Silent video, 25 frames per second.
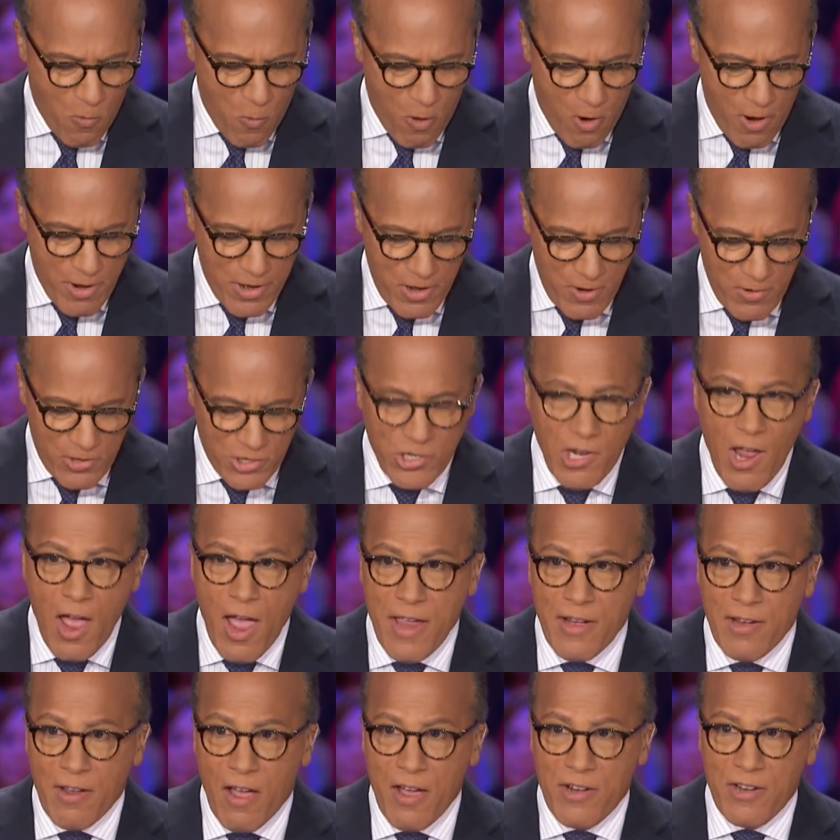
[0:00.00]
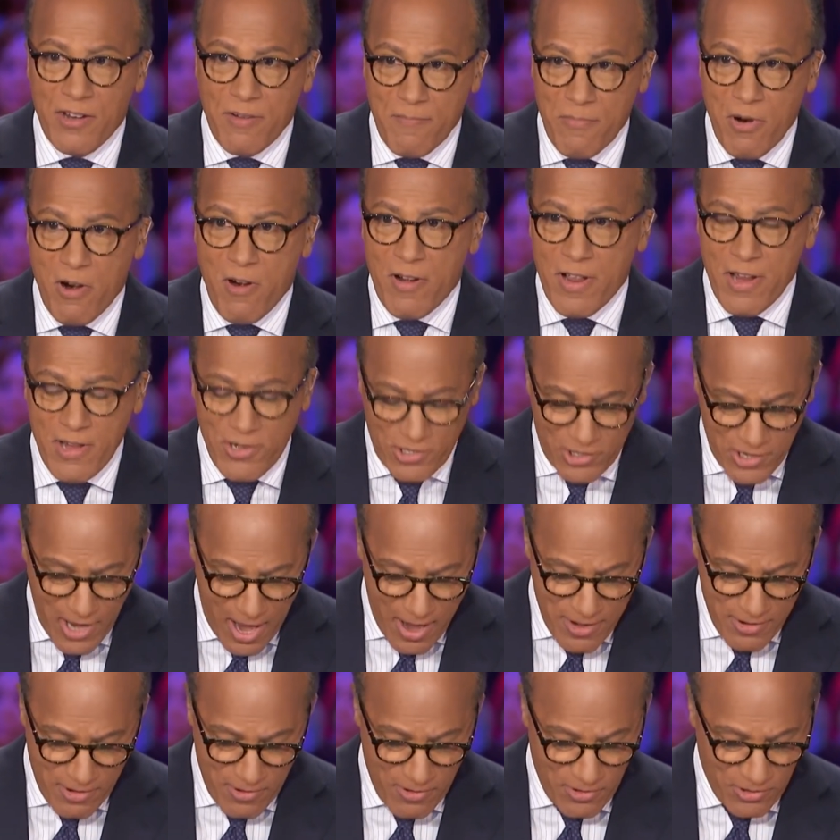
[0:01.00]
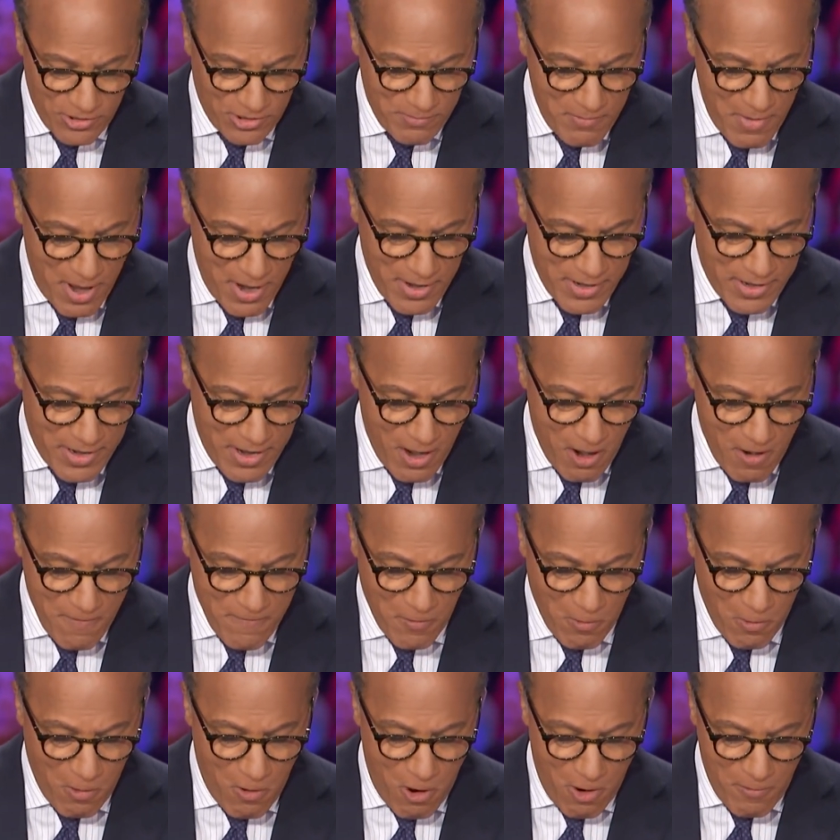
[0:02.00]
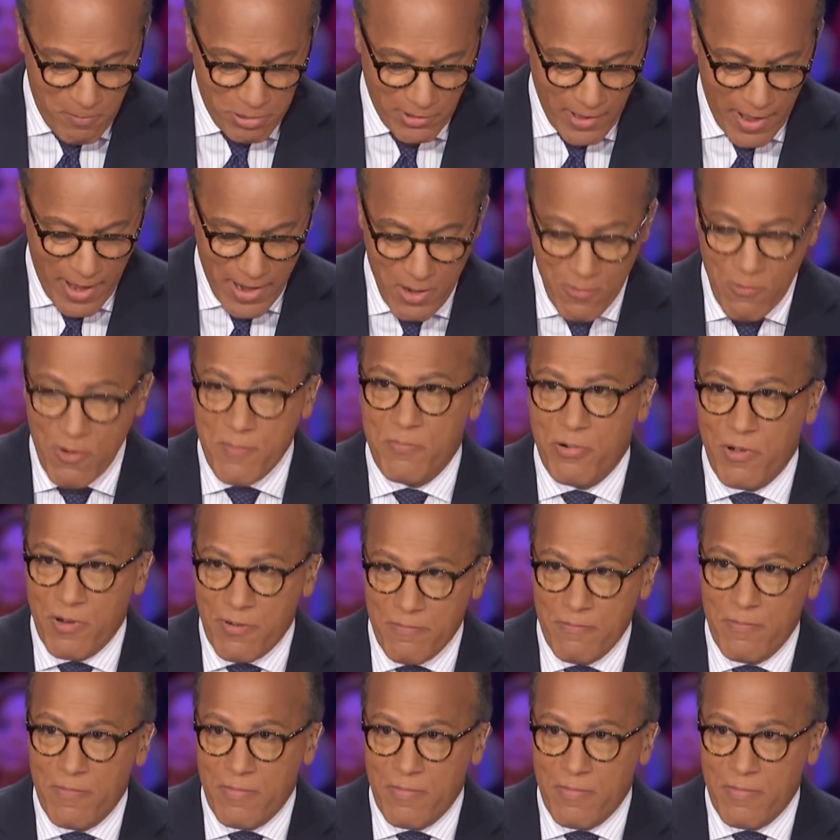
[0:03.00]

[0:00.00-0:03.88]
Warren, you signed on to Bernie Sanders' Medicare for All plan. It would put